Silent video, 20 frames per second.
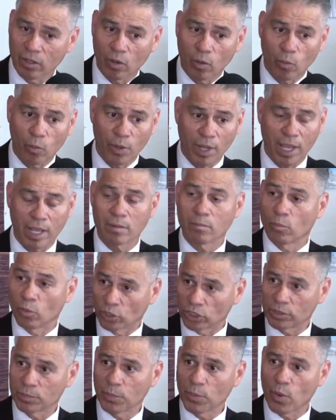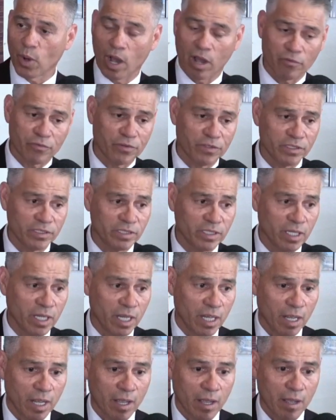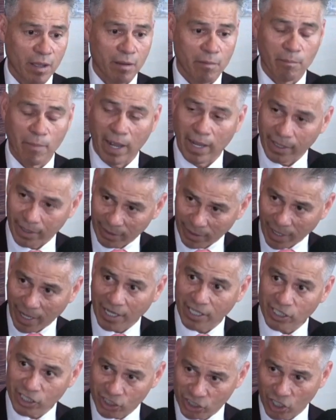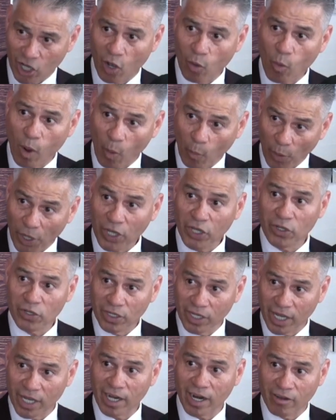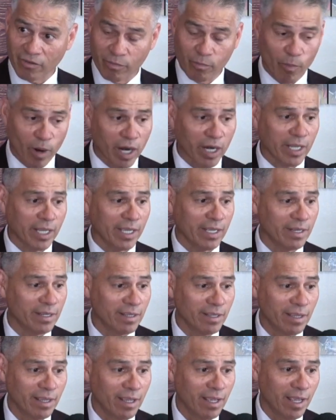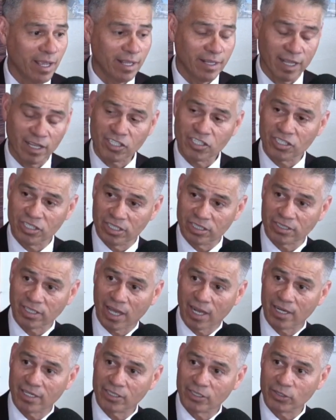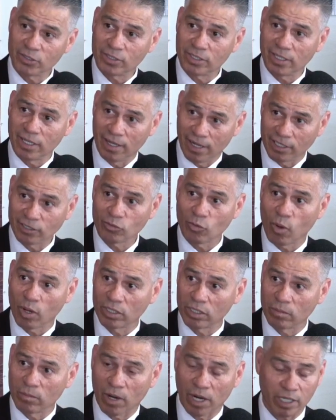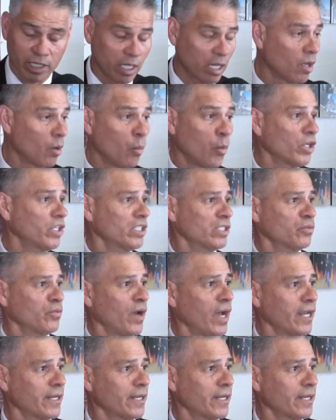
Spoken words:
We had multiple offers. My client saw what we could get off market, and then she decided to let's go on the market, which is fine.